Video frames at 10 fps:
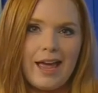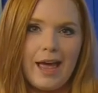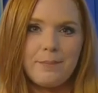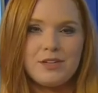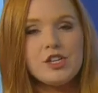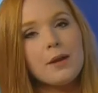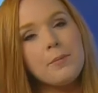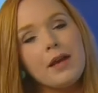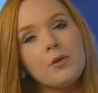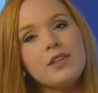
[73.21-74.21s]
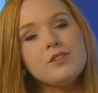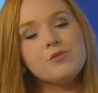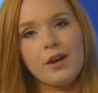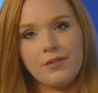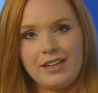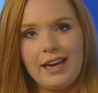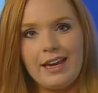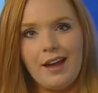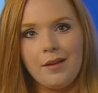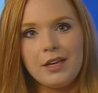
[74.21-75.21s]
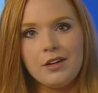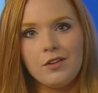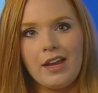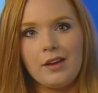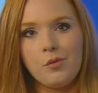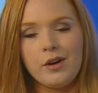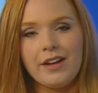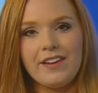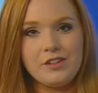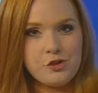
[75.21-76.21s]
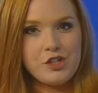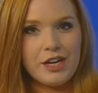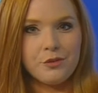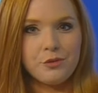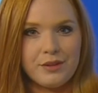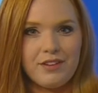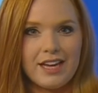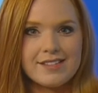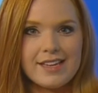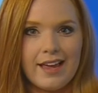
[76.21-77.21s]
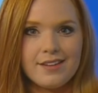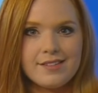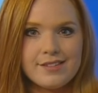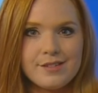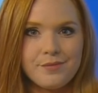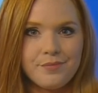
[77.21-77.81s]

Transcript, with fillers: app and check back with us throughout the day. I'm Caroline Corgan. That's your Channel 3 Fastcast.